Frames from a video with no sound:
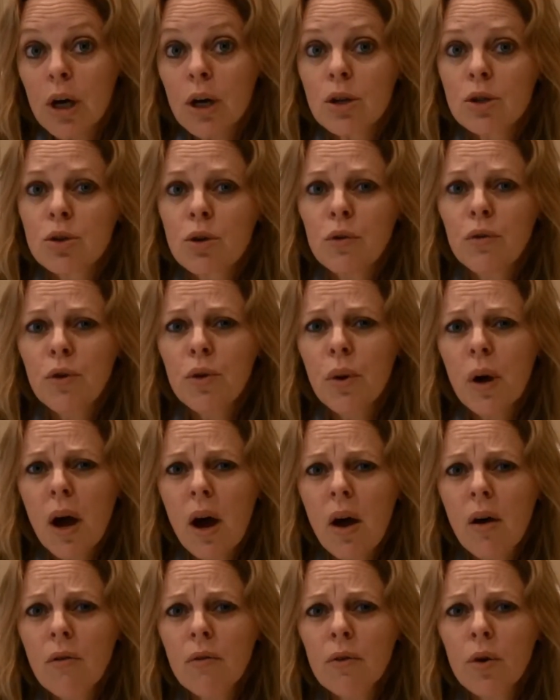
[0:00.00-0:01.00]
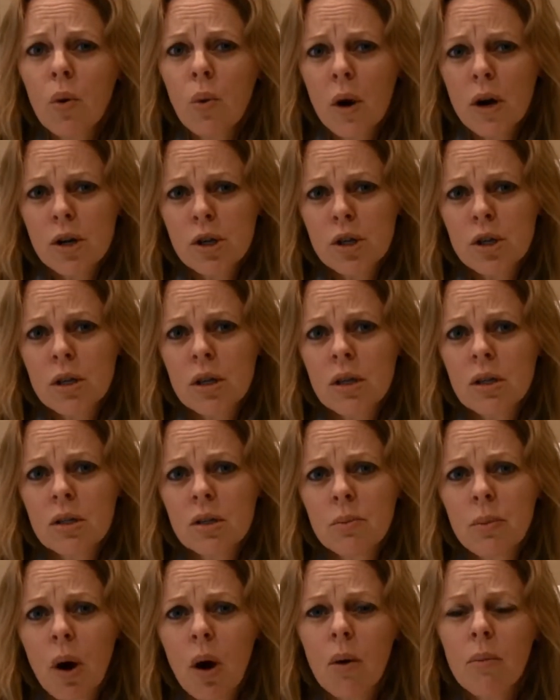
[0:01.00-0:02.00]
So if you have questions
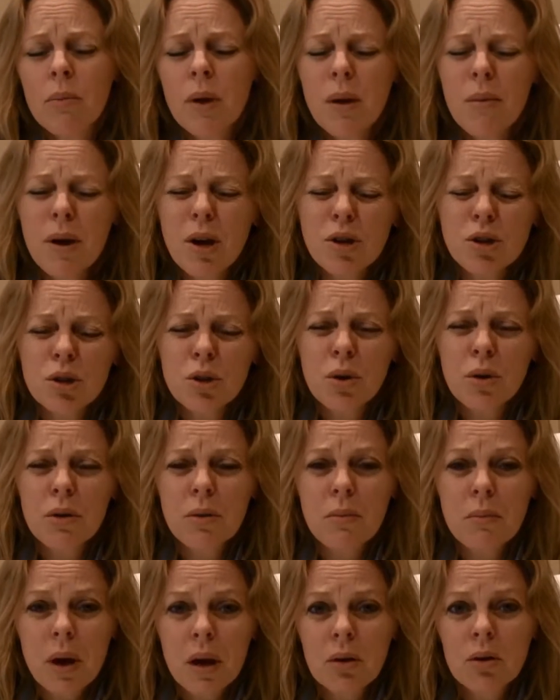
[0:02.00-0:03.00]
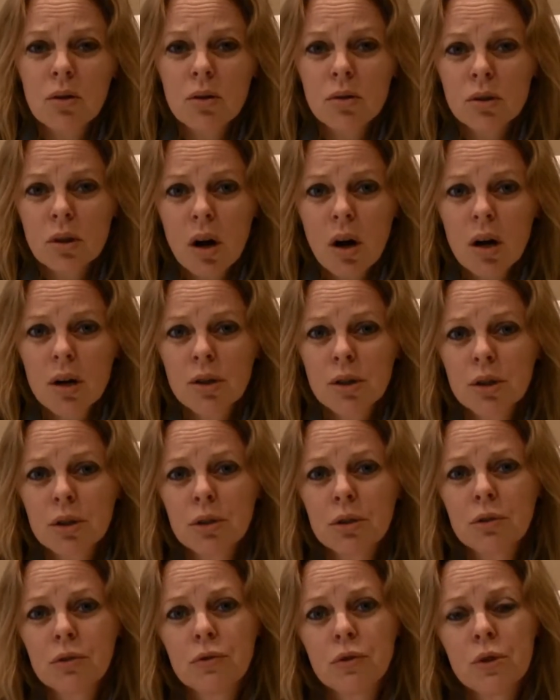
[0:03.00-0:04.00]
about maybe I should go to the medical
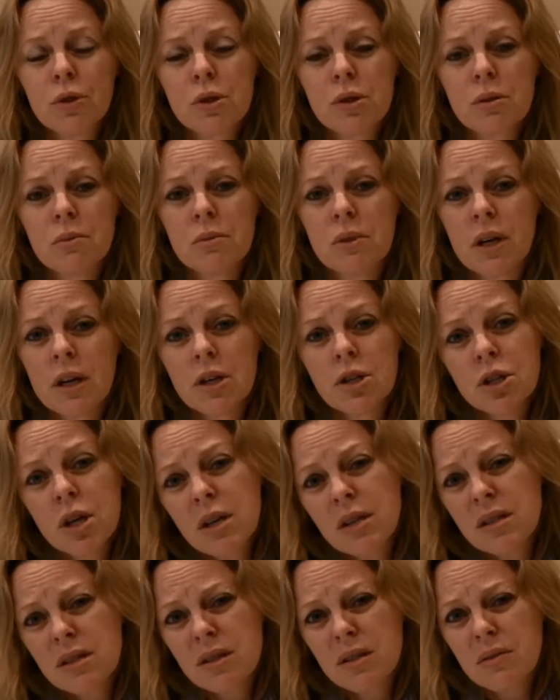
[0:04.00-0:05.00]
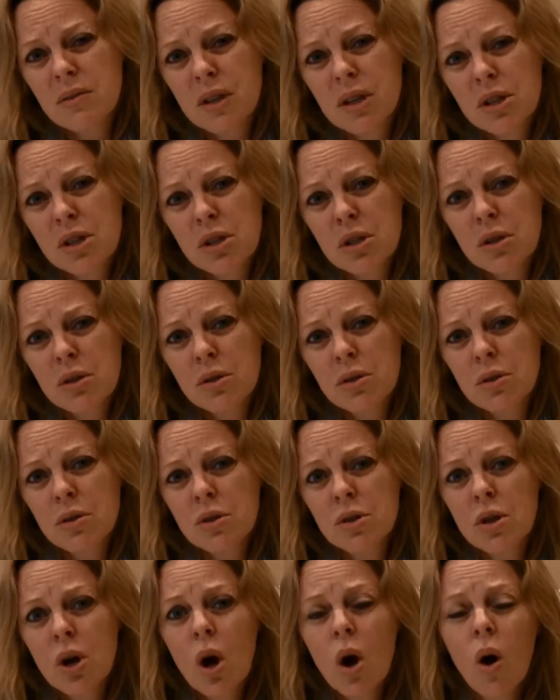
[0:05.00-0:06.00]
doctor for some digestive issues